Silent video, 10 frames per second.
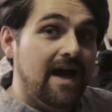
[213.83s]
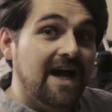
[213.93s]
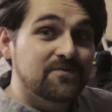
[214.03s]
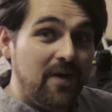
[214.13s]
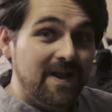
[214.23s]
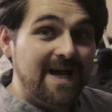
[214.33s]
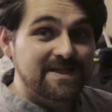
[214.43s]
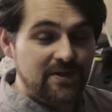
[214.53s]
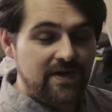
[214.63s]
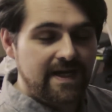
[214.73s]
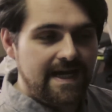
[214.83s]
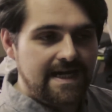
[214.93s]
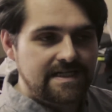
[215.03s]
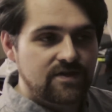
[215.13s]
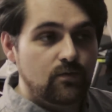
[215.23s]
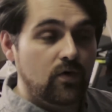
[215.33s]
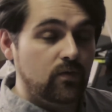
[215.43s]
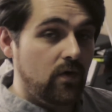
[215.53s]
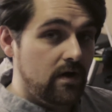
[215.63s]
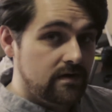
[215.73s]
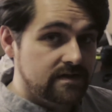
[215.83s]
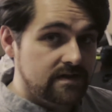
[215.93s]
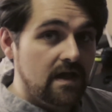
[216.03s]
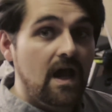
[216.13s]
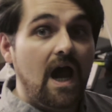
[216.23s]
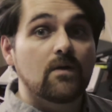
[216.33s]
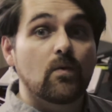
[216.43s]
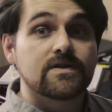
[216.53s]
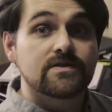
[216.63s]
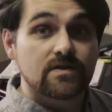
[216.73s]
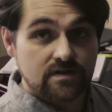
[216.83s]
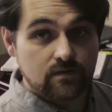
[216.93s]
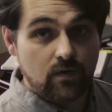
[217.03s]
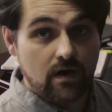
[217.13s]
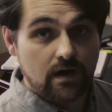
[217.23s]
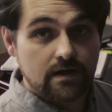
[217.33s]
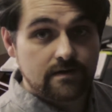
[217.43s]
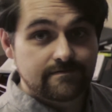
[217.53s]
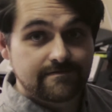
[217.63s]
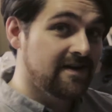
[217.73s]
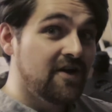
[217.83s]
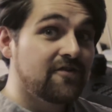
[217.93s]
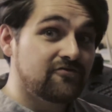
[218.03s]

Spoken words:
as well as looking at what works and what doesn't work.